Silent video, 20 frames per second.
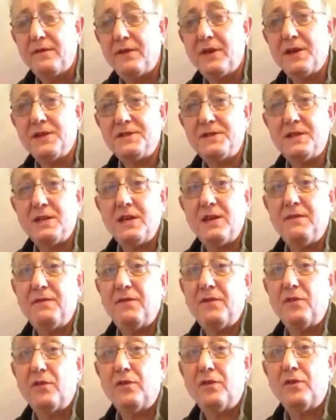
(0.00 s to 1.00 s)

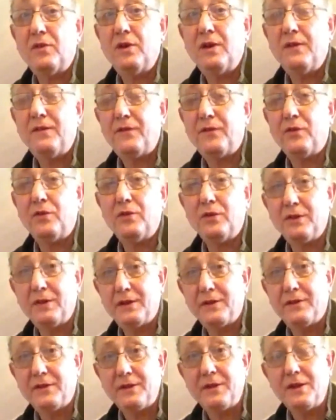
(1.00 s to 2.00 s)
VST4
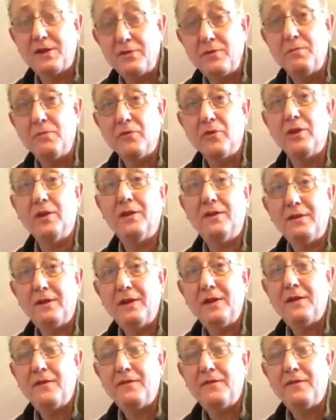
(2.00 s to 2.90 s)
numeral